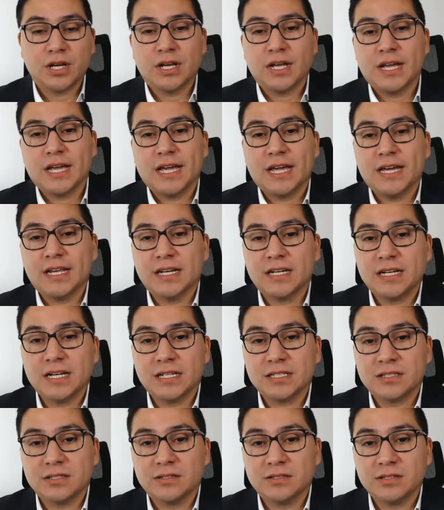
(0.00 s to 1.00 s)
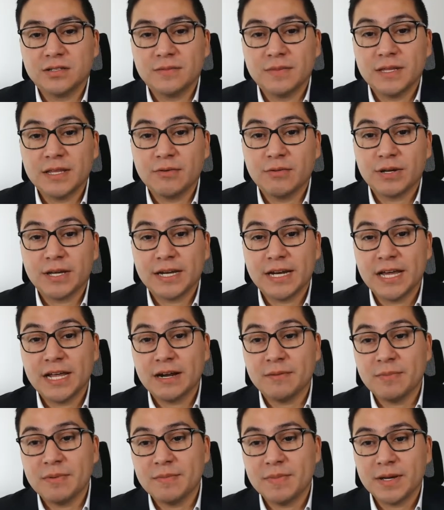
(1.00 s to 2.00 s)
and it does look to me that we can head
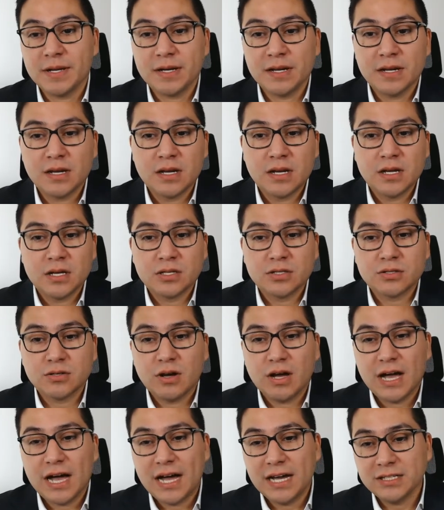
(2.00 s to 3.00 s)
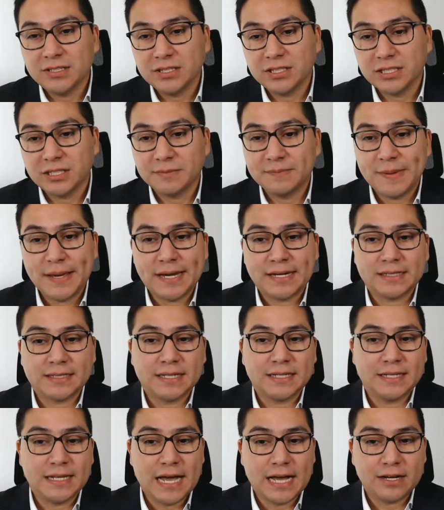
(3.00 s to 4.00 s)
up a bit. So I suspect
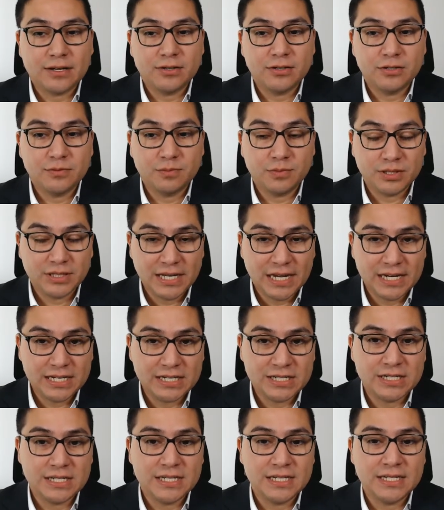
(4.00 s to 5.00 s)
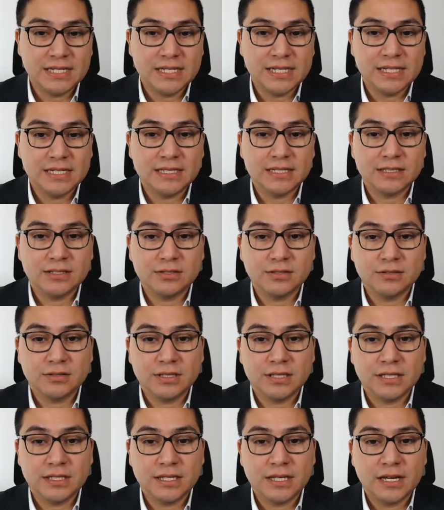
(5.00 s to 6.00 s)
that could potentially lead to
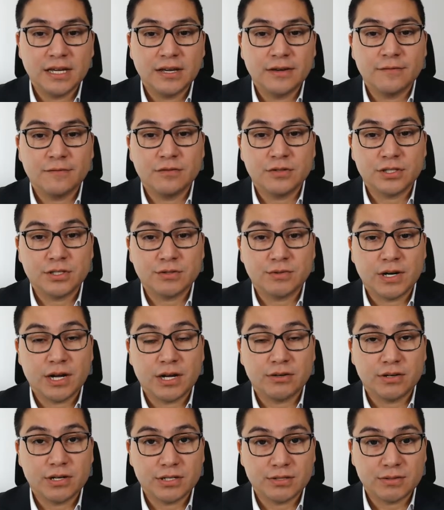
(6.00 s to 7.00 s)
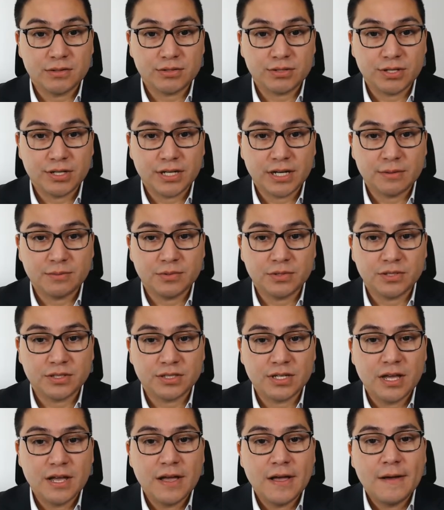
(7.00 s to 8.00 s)
the FTSE 100 as well trading upwards.
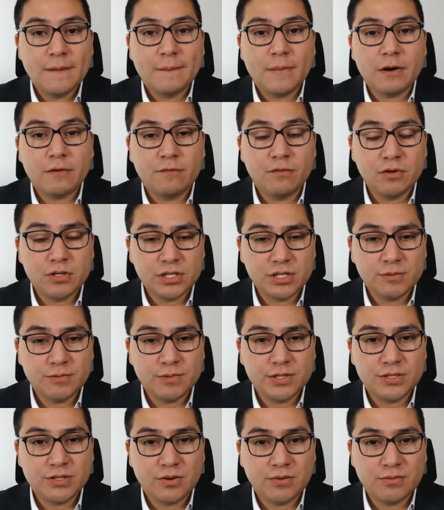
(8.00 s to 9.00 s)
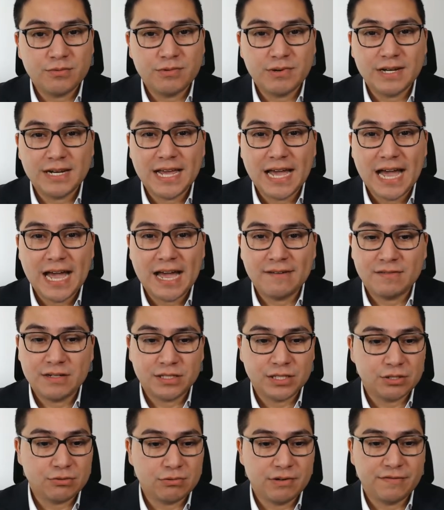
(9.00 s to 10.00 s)
But unfortunately, we don't really have a
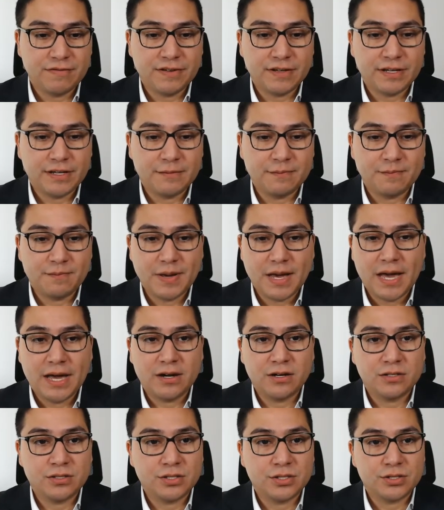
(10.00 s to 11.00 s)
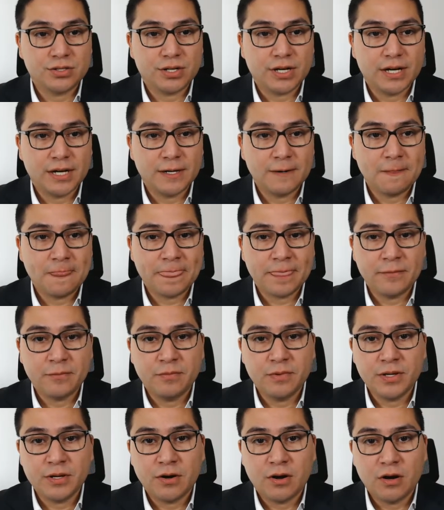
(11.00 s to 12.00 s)
terrific pattern to trade.
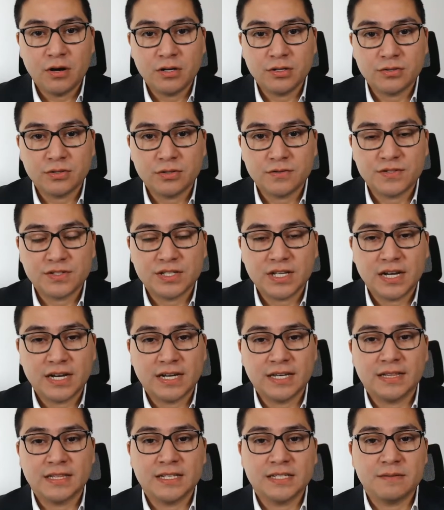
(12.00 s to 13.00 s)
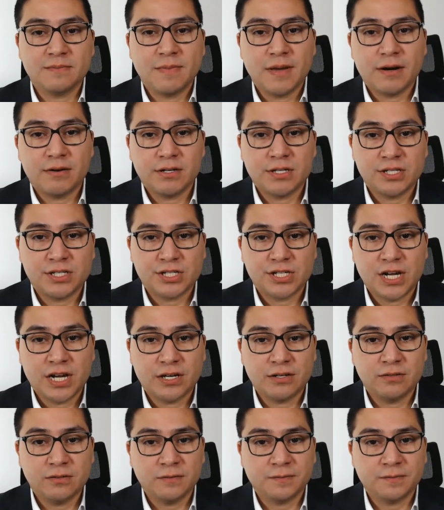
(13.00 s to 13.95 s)
We are sort of stuck in this bearish channel.